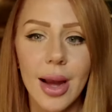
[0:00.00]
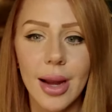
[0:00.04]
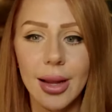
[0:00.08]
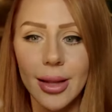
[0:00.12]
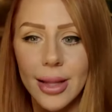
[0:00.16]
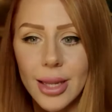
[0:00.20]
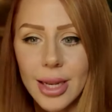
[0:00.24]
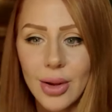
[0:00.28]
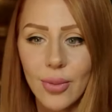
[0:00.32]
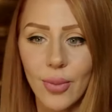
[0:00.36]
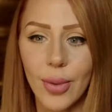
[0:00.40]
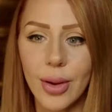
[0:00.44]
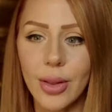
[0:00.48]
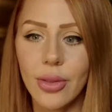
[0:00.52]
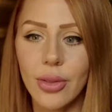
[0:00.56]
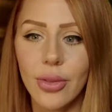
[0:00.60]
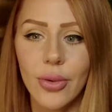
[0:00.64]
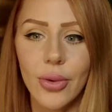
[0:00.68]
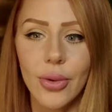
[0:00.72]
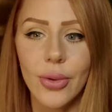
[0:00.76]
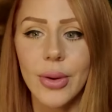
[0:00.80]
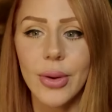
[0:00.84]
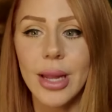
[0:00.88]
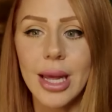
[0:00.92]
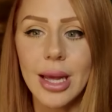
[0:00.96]
And then he went
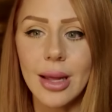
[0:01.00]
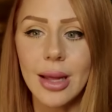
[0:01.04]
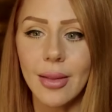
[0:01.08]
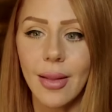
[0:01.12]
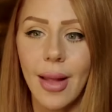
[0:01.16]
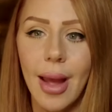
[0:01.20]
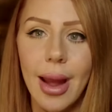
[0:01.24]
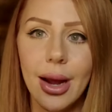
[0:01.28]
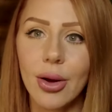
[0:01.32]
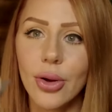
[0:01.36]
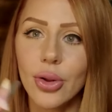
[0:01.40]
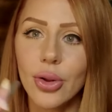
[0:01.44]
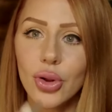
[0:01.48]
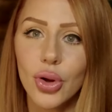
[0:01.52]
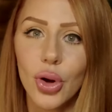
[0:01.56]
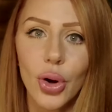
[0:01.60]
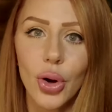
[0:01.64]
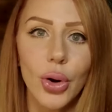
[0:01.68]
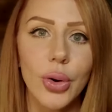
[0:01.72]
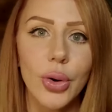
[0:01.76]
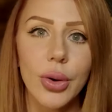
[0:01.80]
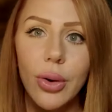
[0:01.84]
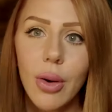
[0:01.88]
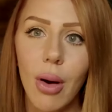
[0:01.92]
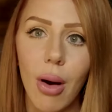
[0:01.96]
through and he like
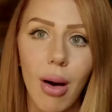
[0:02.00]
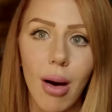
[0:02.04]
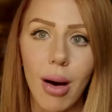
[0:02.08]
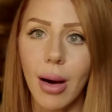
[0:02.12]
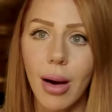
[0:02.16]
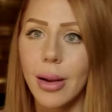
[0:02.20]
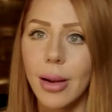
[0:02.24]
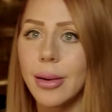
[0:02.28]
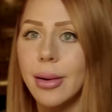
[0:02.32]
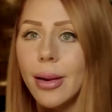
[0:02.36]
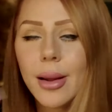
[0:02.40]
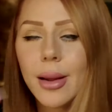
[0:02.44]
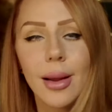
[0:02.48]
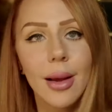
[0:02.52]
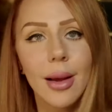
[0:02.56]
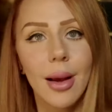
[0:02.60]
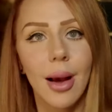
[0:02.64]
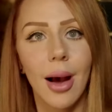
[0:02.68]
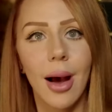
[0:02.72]
turned on.